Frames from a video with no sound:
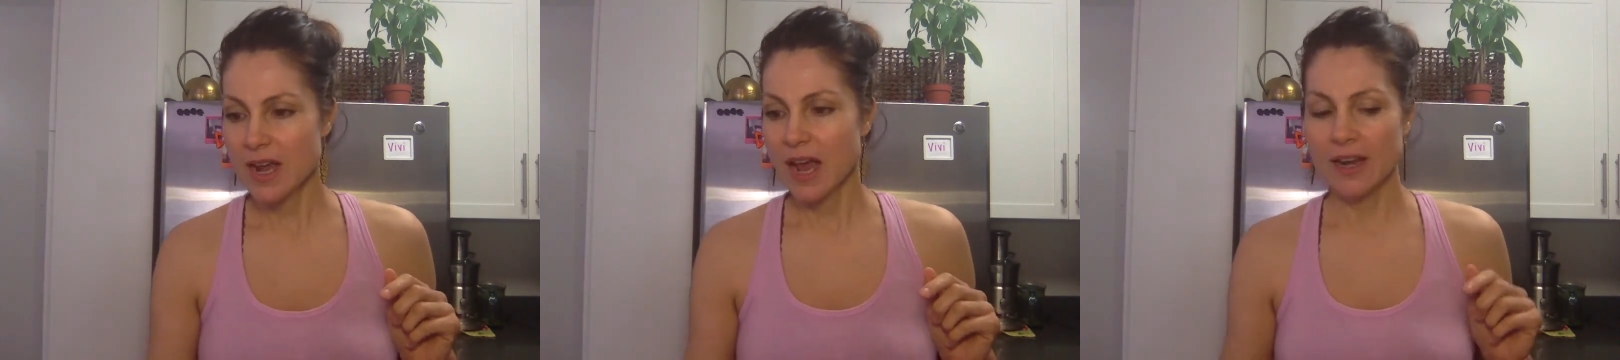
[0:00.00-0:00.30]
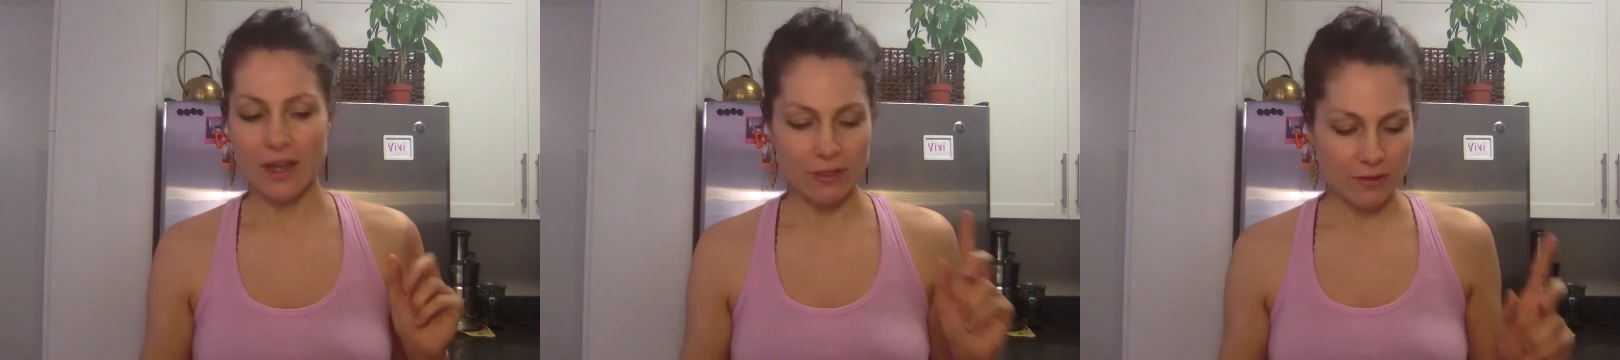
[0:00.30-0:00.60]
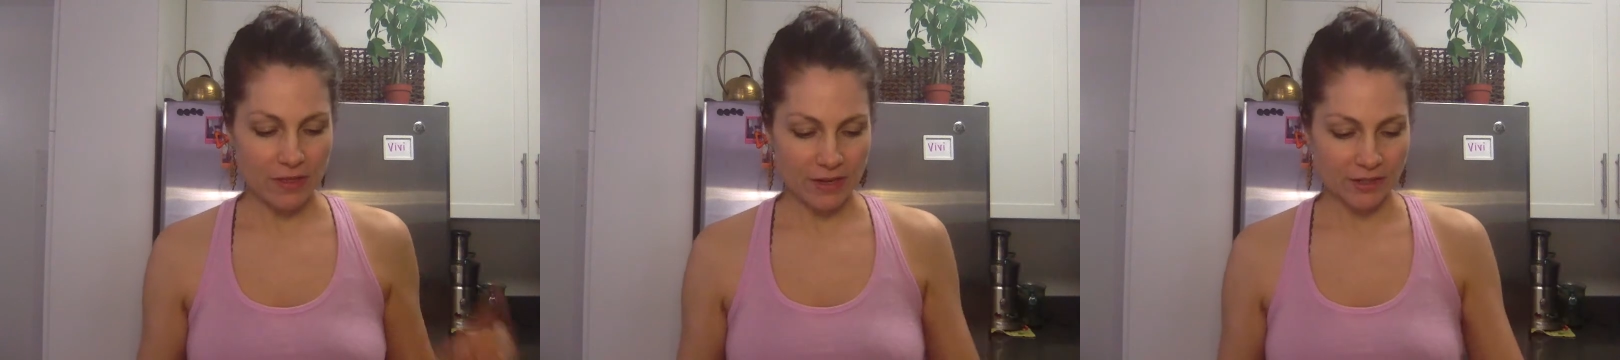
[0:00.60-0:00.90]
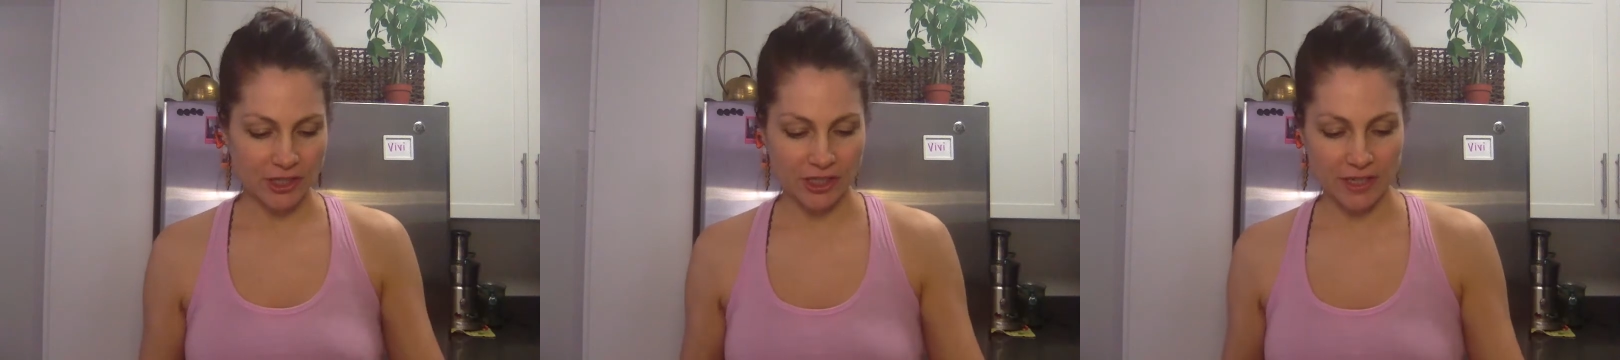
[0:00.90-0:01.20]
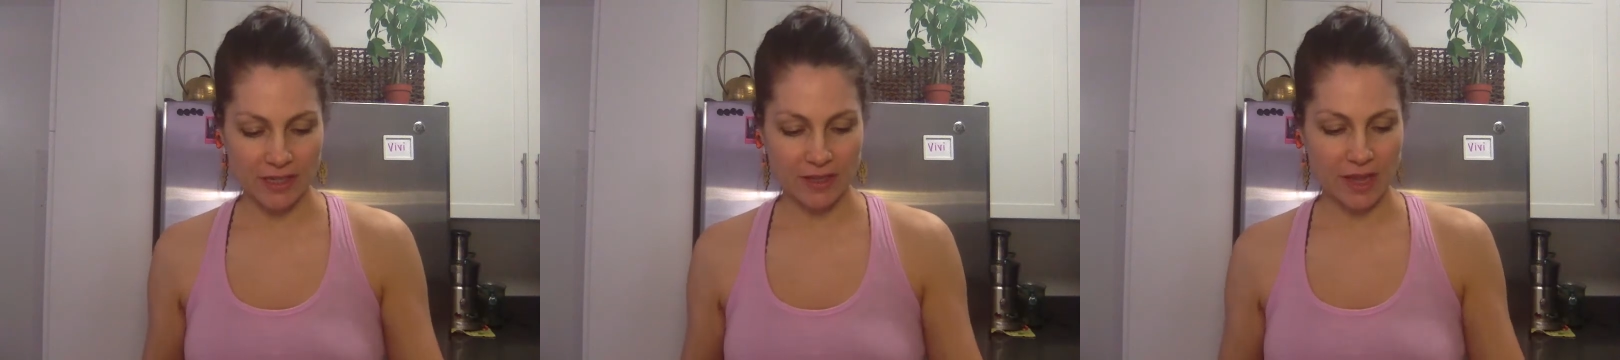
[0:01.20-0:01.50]
Another thing
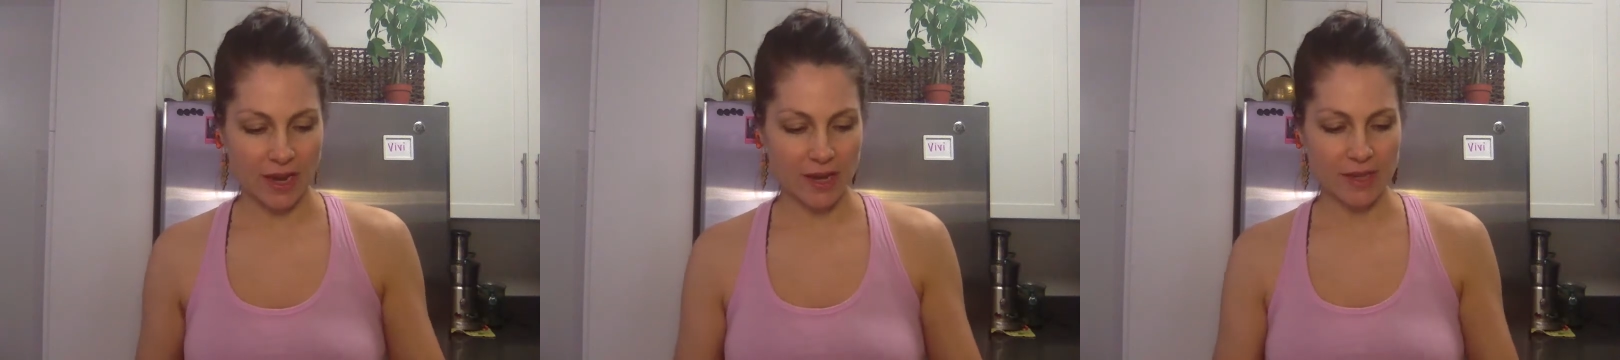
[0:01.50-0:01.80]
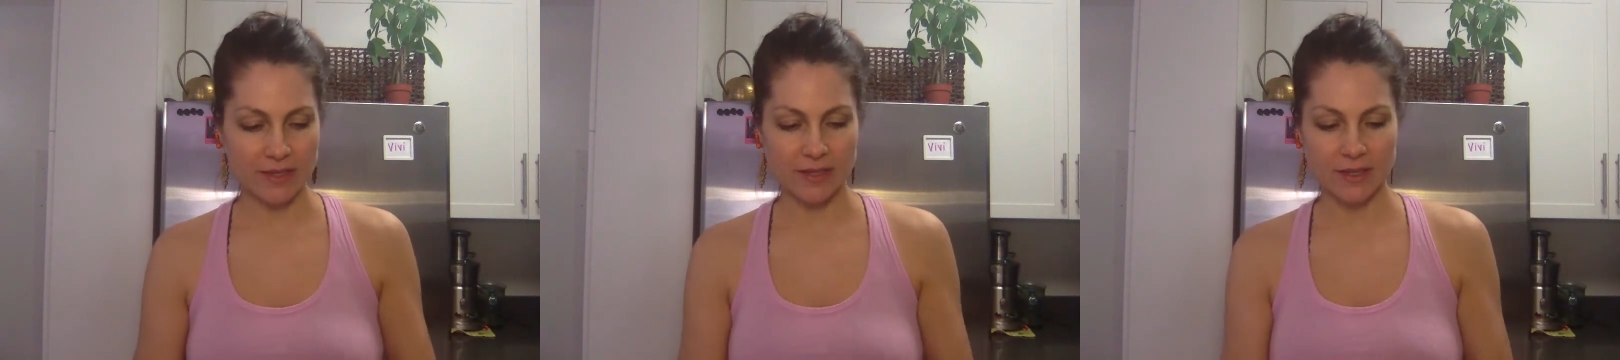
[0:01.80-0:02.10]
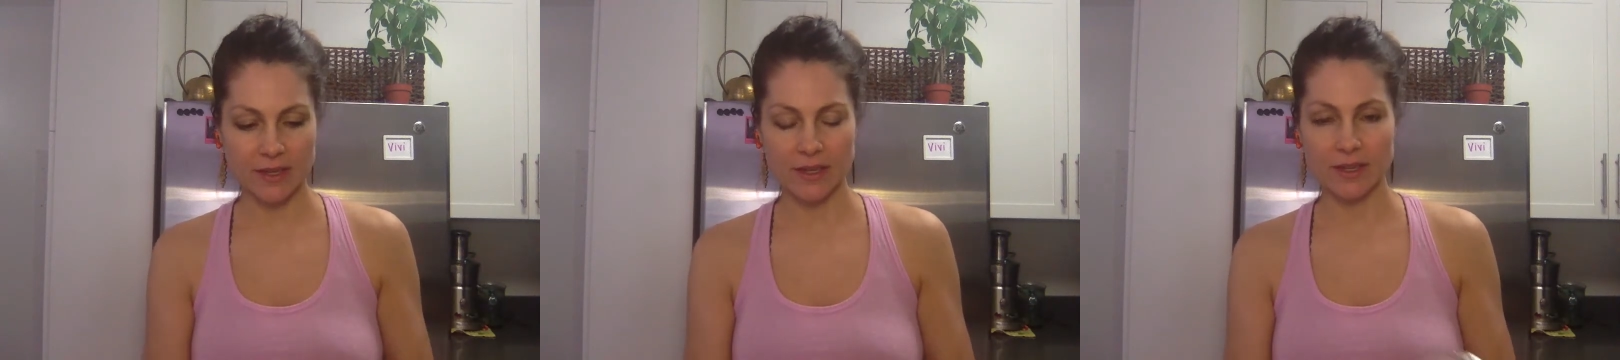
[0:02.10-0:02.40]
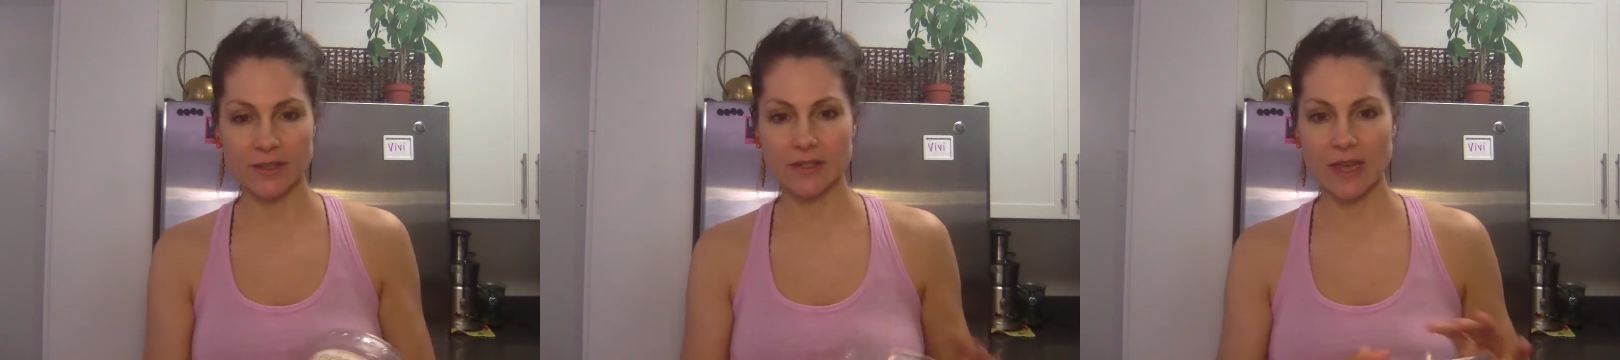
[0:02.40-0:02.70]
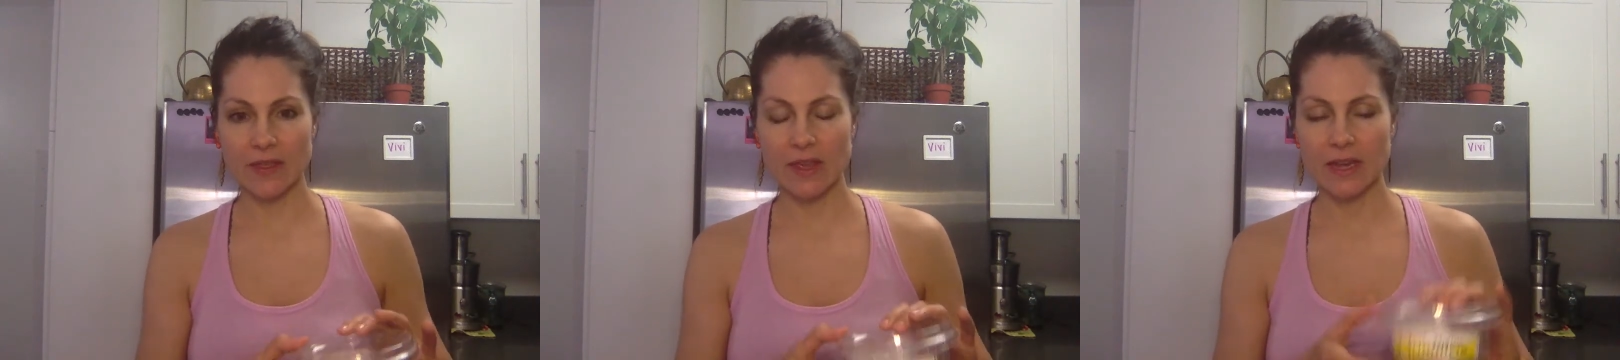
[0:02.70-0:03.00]
she likes is,
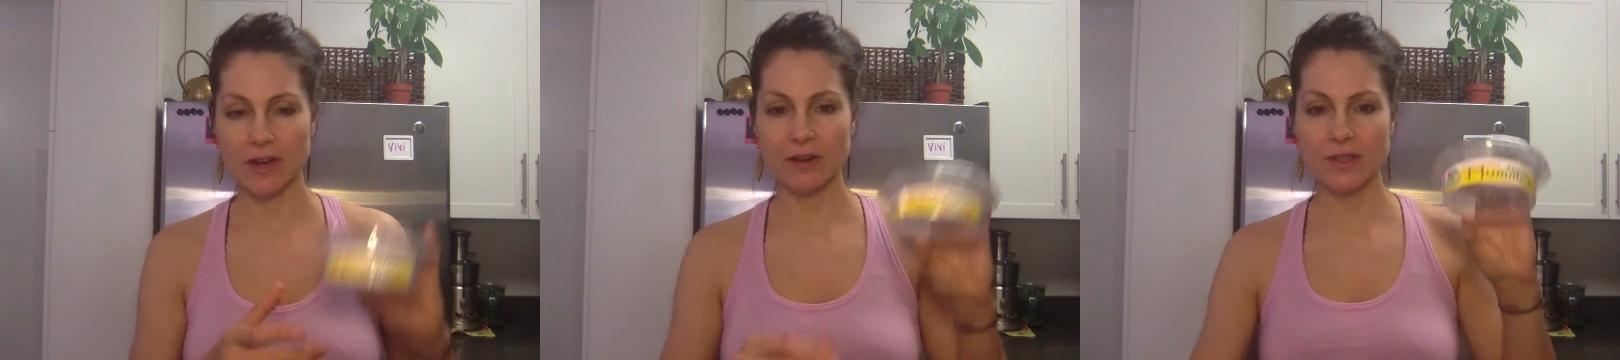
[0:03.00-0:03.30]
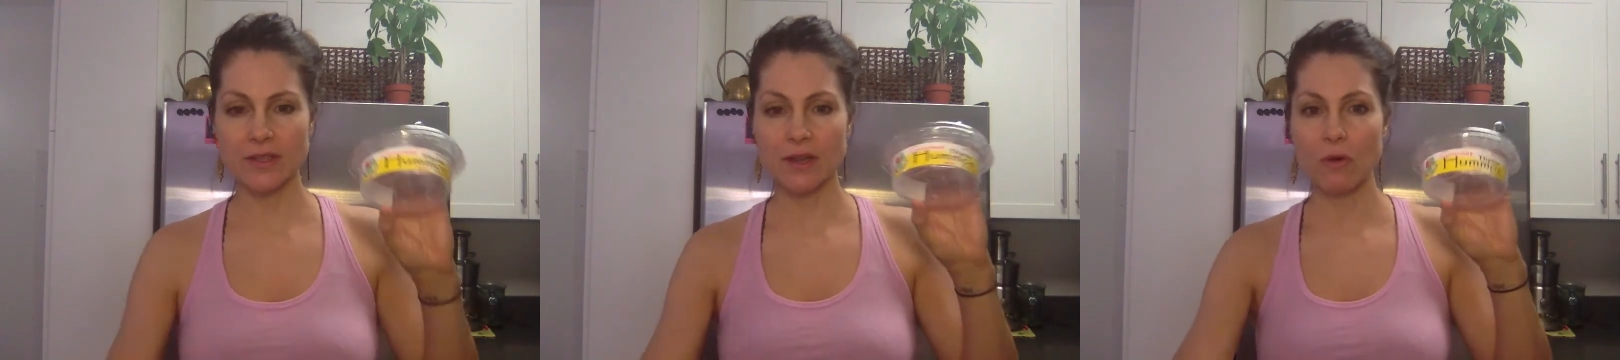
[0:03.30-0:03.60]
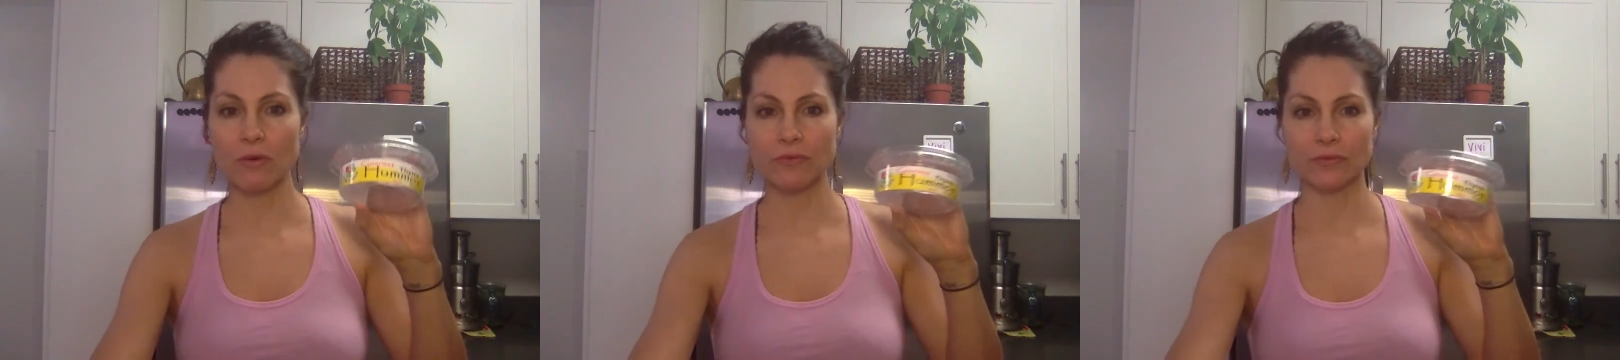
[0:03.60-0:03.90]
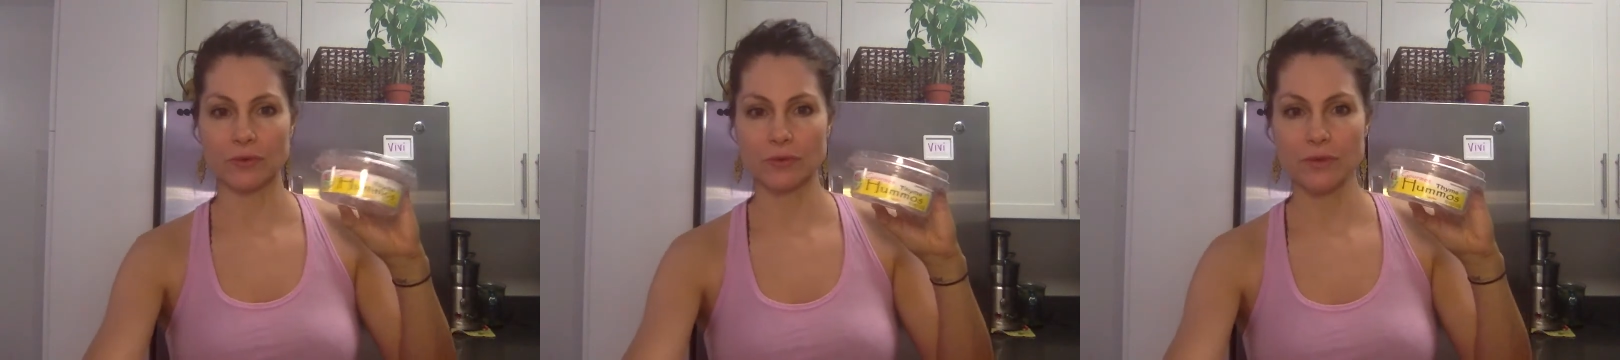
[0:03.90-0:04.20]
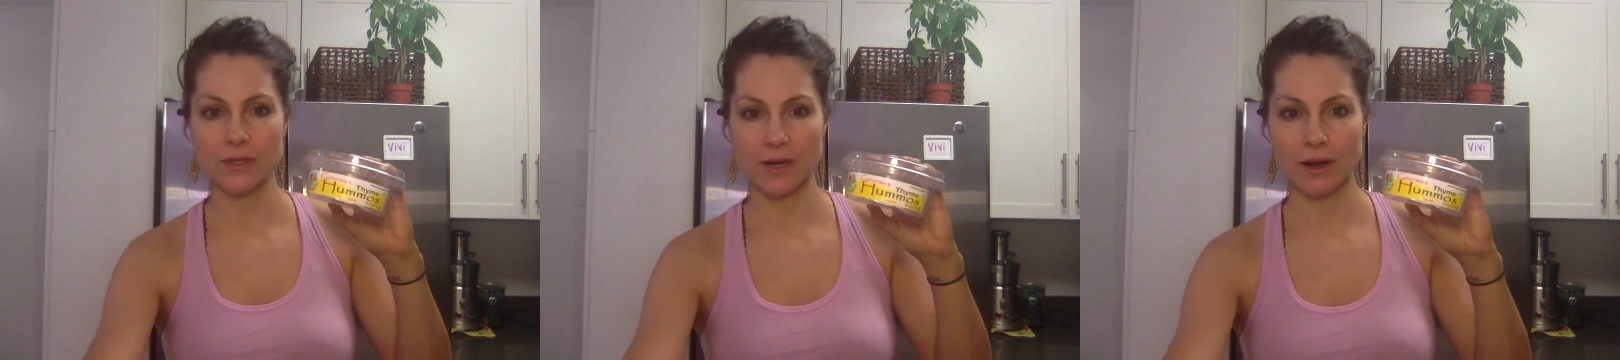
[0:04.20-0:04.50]
and they carry this at Whole
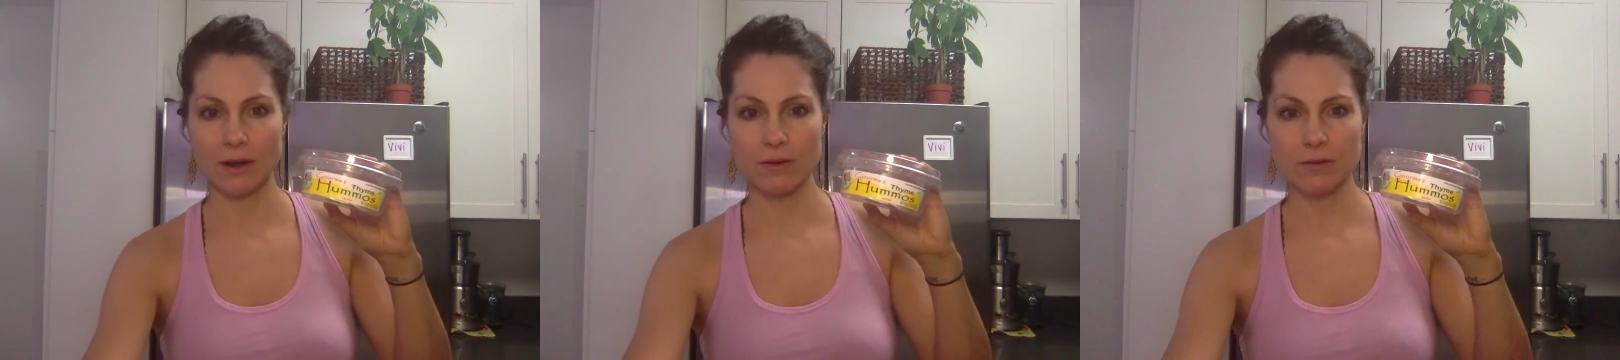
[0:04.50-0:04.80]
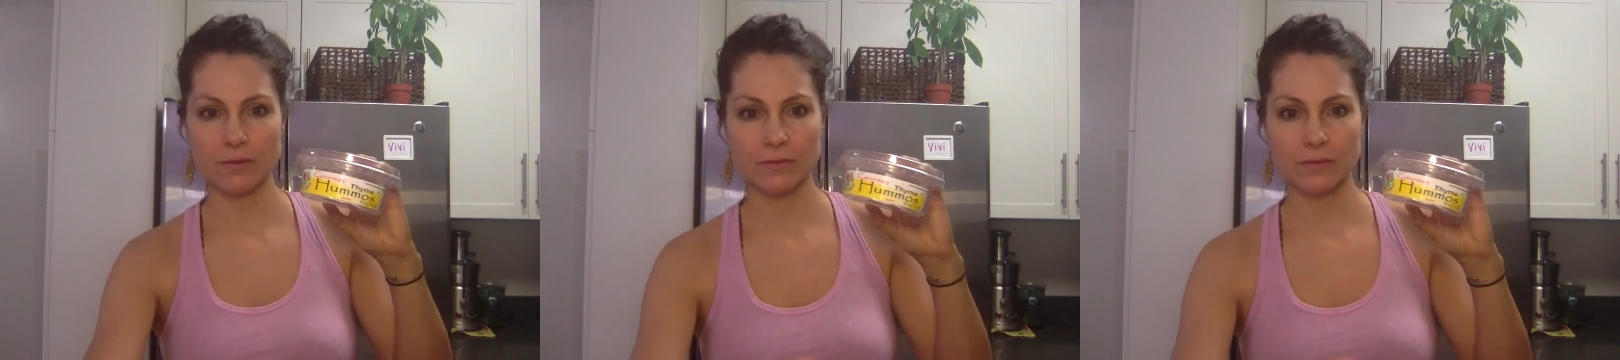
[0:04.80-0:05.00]
Foods now.